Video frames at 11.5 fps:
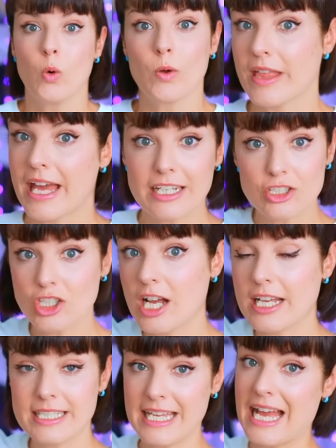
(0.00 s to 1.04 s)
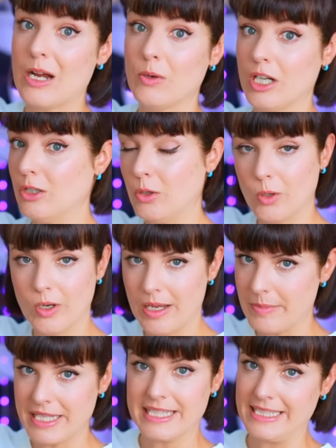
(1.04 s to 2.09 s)
without a giant tower or a
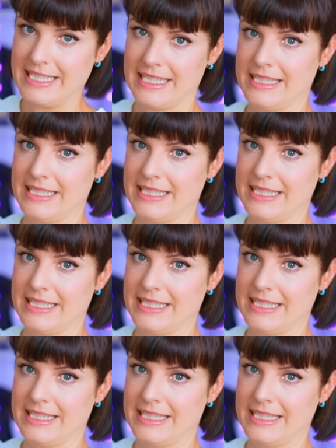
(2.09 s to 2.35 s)
messy desk